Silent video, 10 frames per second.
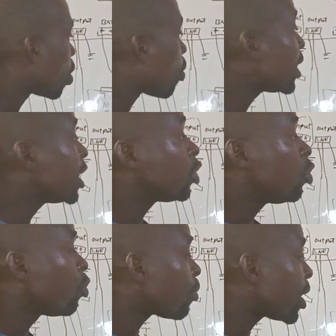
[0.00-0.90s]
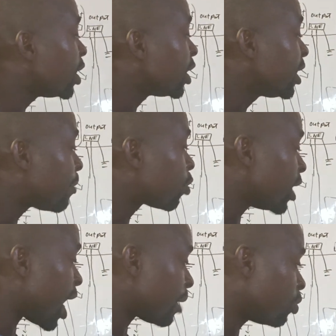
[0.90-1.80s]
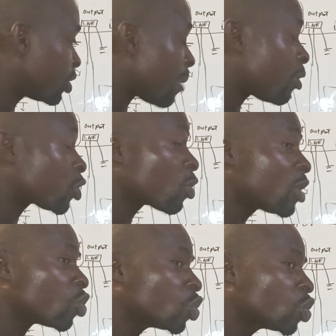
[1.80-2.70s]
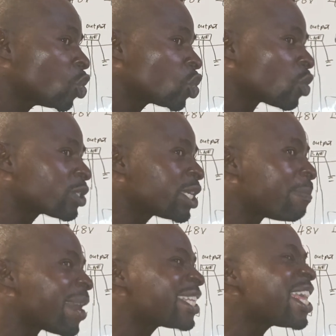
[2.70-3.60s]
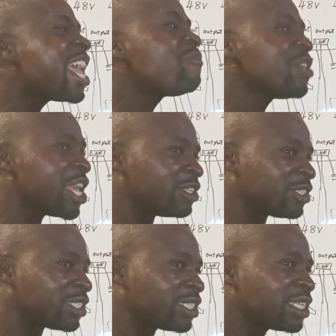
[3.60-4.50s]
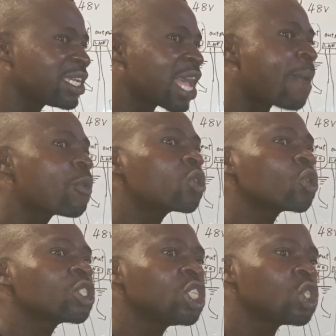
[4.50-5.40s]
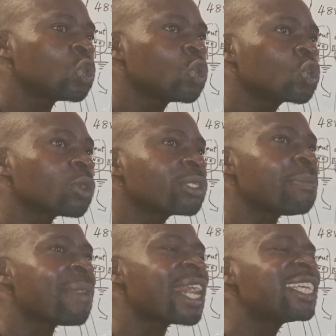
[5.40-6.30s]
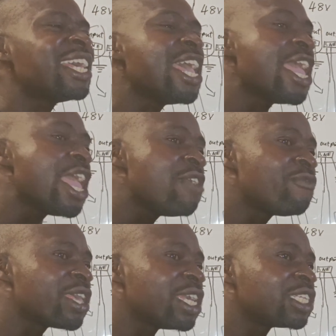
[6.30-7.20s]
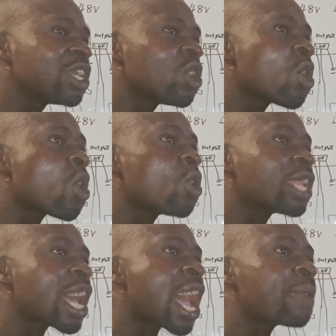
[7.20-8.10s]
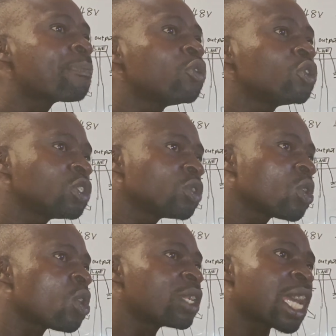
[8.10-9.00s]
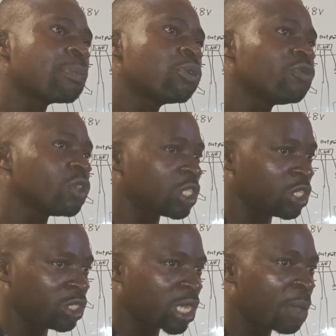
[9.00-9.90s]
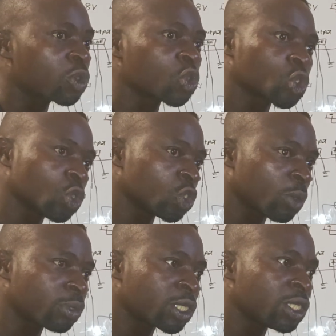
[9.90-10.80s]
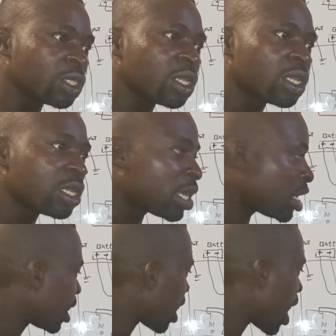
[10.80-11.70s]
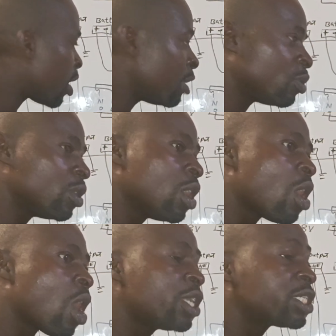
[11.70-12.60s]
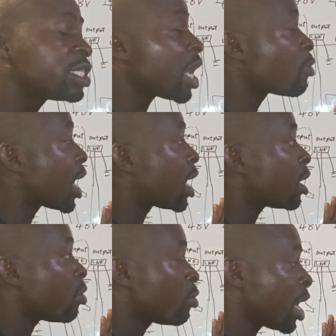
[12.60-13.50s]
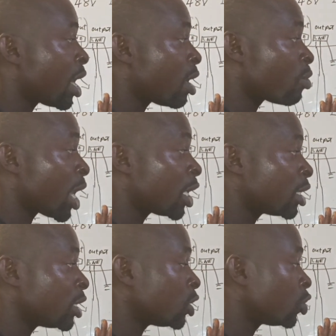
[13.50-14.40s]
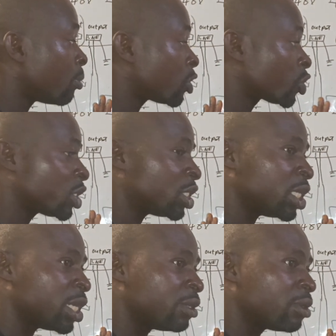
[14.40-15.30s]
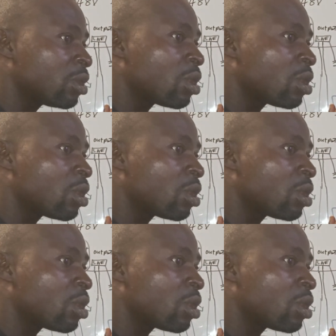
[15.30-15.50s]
So when you get to the output, I'm also going to show you something about AVS. I'm going to teach you something about AVS on output voltage. I'm going to show you something how all these things that we are demonstrating here.